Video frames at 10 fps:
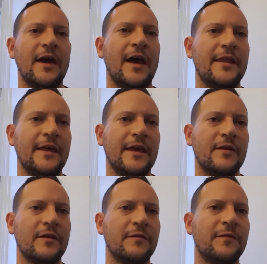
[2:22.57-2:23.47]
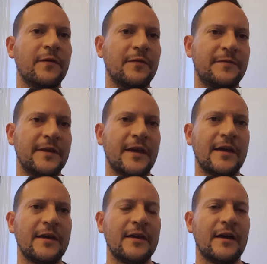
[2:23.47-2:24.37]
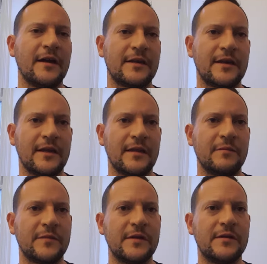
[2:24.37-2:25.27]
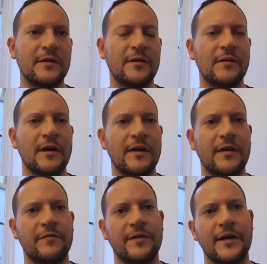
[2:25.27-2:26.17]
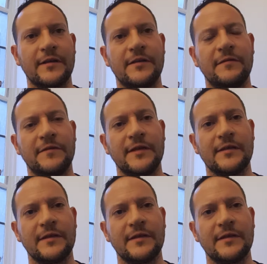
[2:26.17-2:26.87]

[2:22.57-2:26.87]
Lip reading: And then on the fourth day, I'd get them to do another activity,